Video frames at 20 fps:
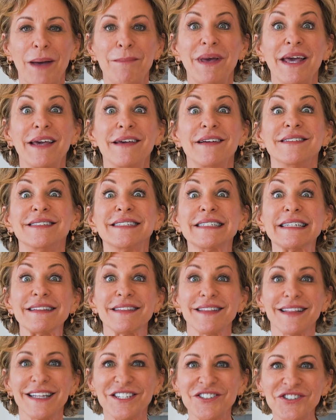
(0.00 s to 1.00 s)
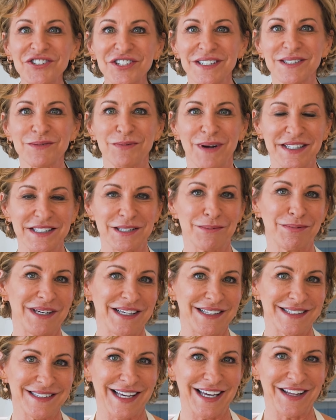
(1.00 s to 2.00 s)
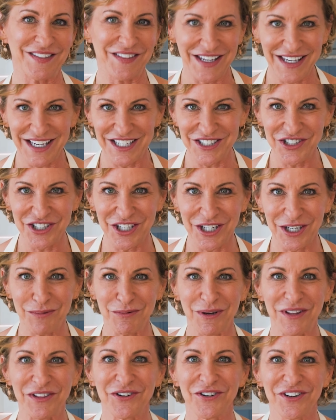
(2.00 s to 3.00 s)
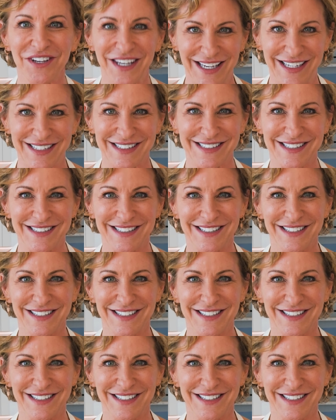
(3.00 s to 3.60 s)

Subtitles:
making delicious recipes in the kitchen with your kids.